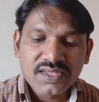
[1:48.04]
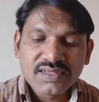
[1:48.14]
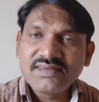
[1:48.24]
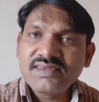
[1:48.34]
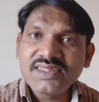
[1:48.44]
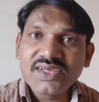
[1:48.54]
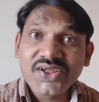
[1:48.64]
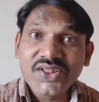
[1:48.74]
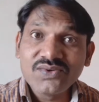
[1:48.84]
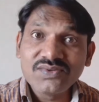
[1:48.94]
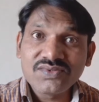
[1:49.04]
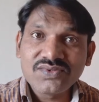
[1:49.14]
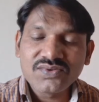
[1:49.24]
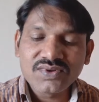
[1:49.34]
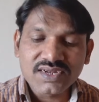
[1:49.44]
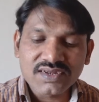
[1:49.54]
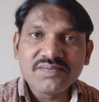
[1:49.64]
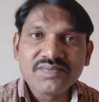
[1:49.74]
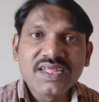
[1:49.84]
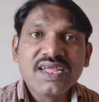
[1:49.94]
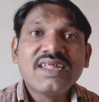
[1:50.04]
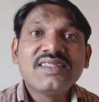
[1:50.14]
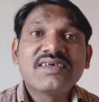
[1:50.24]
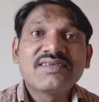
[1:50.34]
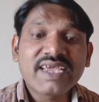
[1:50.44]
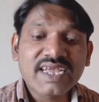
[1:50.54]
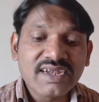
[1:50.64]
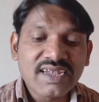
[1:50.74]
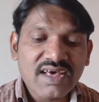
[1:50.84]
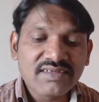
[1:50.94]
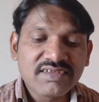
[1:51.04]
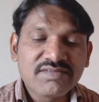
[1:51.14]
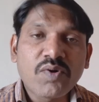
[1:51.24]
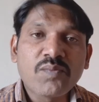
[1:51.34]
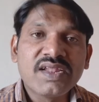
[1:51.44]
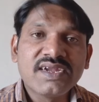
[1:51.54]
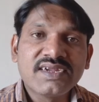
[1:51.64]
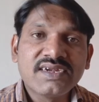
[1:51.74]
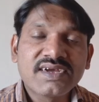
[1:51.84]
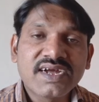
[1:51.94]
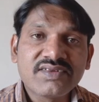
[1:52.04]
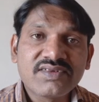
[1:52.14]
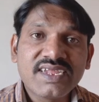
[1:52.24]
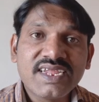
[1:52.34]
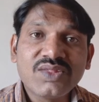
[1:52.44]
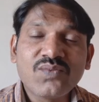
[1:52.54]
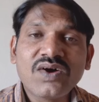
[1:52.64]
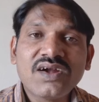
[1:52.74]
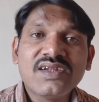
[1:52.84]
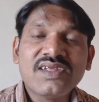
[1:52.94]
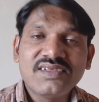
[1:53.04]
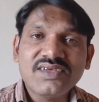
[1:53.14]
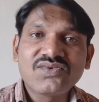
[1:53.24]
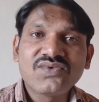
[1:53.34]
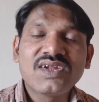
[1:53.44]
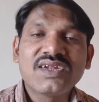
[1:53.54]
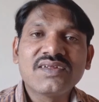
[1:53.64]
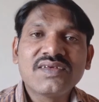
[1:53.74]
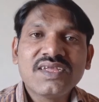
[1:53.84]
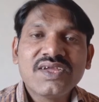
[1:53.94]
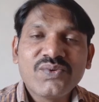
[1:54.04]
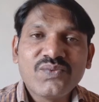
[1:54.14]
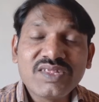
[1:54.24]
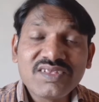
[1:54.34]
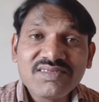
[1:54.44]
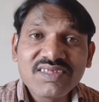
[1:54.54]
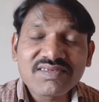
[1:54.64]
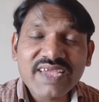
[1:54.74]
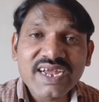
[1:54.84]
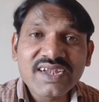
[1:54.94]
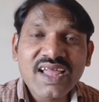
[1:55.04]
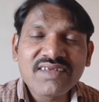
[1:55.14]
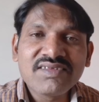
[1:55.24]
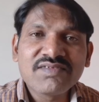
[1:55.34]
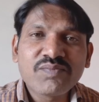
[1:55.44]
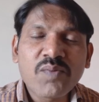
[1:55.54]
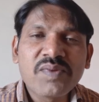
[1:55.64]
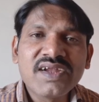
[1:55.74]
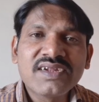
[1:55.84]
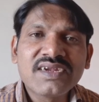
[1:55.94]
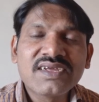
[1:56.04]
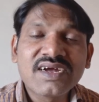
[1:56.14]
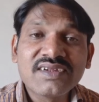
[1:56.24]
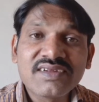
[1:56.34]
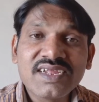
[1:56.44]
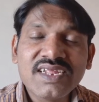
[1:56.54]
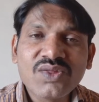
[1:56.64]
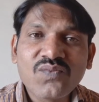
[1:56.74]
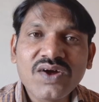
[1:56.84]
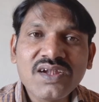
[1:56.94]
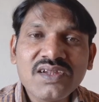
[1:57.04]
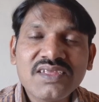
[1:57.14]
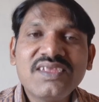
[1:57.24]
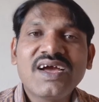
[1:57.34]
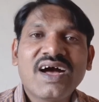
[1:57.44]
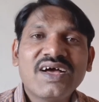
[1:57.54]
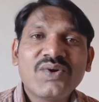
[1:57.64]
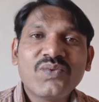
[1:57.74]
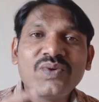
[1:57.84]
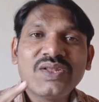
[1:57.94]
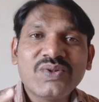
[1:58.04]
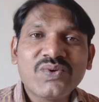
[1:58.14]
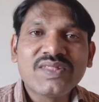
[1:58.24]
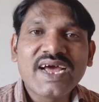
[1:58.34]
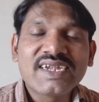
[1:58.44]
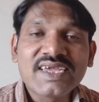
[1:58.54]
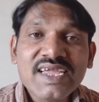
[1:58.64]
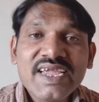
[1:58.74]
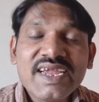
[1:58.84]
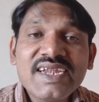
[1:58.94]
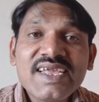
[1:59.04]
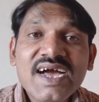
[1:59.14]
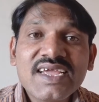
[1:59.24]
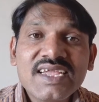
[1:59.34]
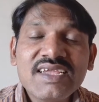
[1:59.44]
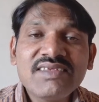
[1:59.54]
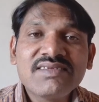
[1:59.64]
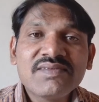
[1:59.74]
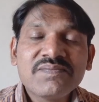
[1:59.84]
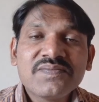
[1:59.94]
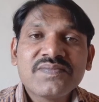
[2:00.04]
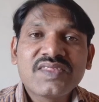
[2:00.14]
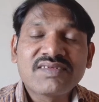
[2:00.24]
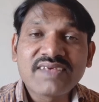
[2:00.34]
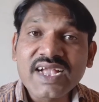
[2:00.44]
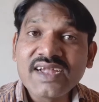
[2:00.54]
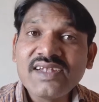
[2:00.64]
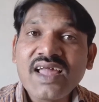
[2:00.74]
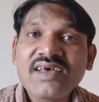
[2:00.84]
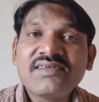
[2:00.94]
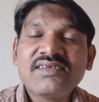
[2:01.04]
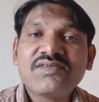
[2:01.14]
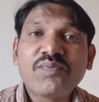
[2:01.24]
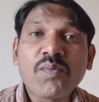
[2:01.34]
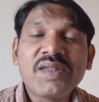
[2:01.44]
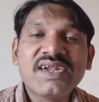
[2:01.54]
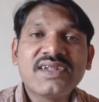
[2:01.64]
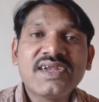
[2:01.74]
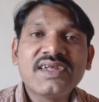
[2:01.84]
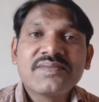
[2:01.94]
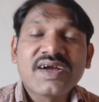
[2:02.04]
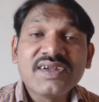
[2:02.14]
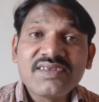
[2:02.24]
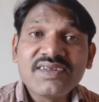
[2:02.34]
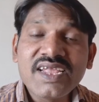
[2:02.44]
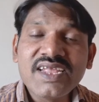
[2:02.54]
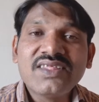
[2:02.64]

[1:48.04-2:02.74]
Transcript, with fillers: See the clues student, the second largest populated country in the world. Yes student, which is the second largest populated country in the world? Yeah, we know that India is the second largest populated country in